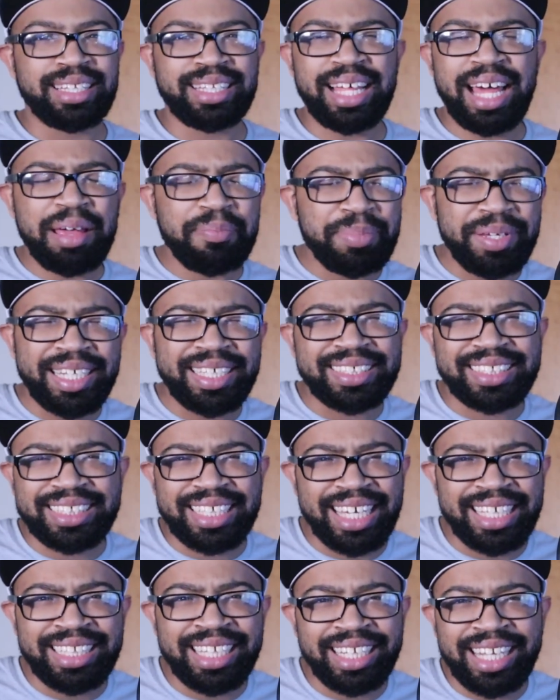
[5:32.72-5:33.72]
That being
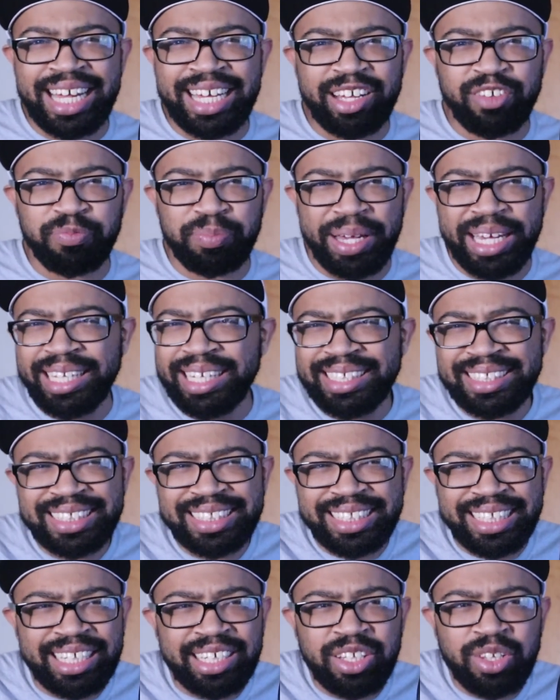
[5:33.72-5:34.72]
said, the lack of paint
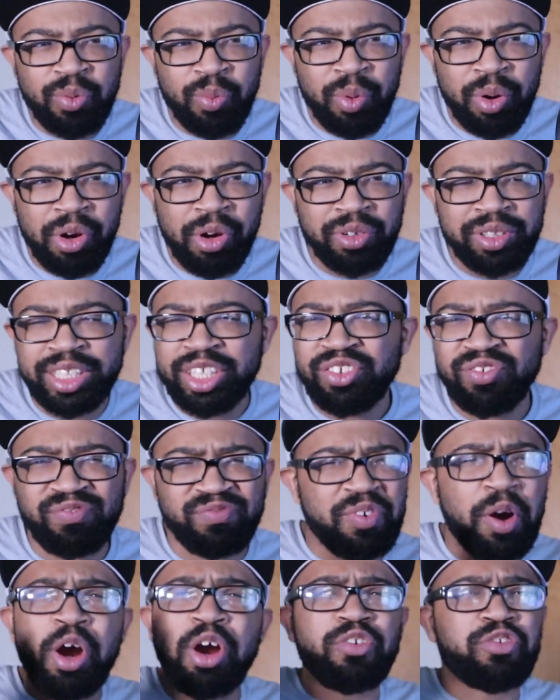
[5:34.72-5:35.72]
isn't the end of the world and it's
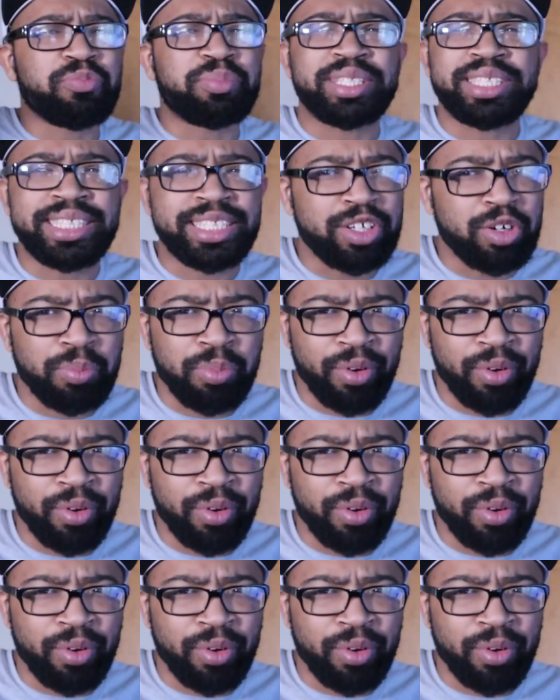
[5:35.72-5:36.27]
far from a deal